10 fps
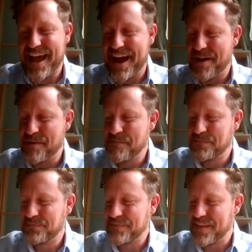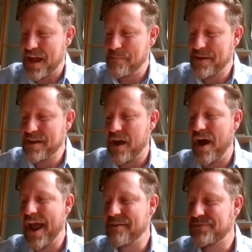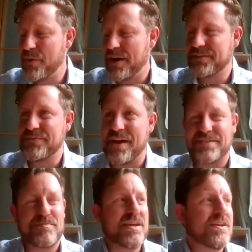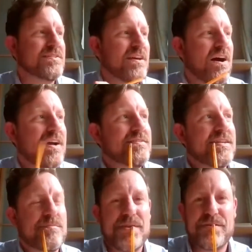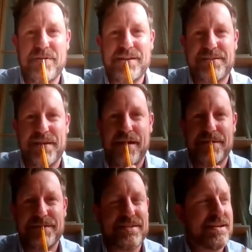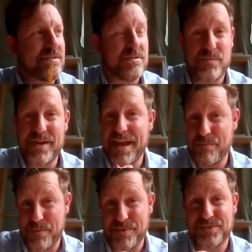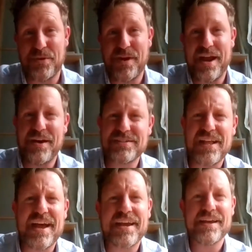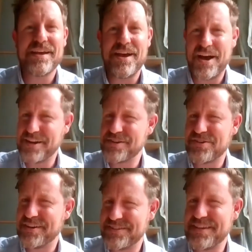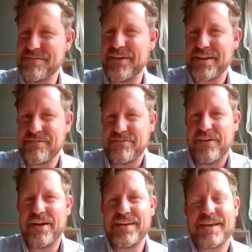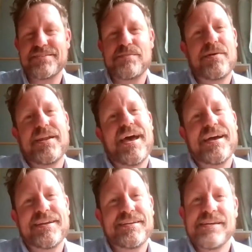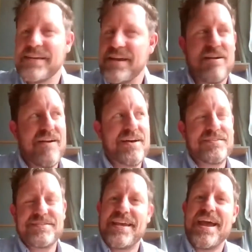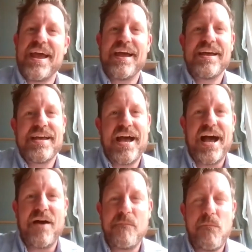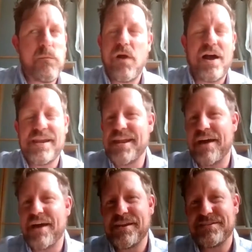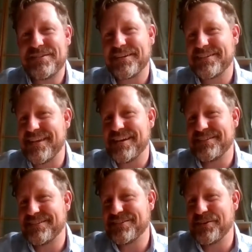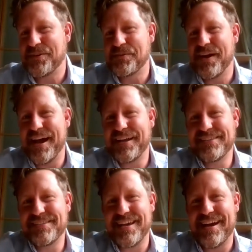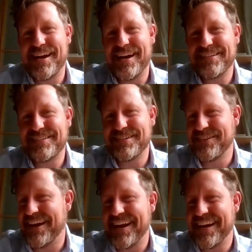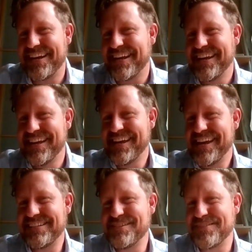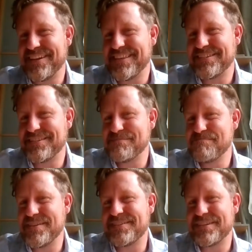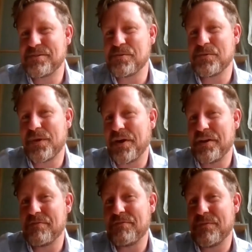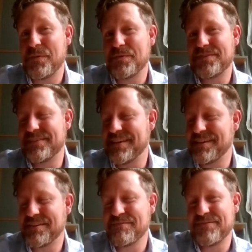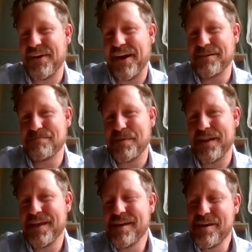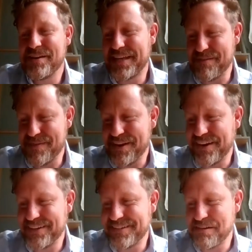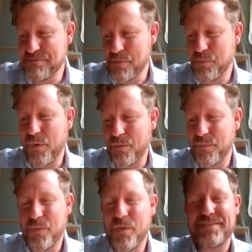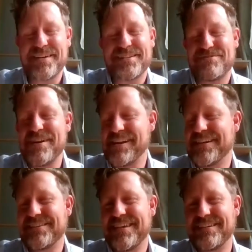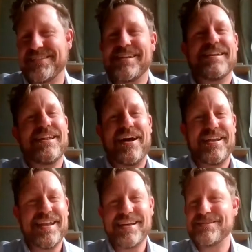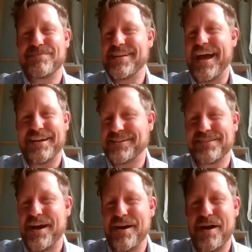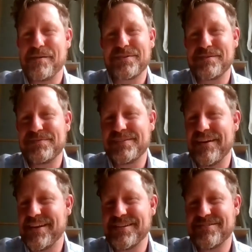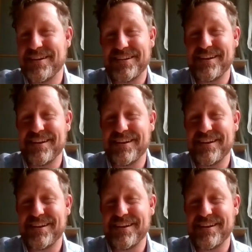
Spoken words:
I mean, I have to ask first because I did a bit of research. I think the weekend when we saw it, I was like, I'm going to try and see if I can find nasi padang around here. I didn't have any success at all, and I still like. It seems like this mystical kind of food that you can find, but give me an idea of what does really consist in like nasi padang, because I'm totally intrigued.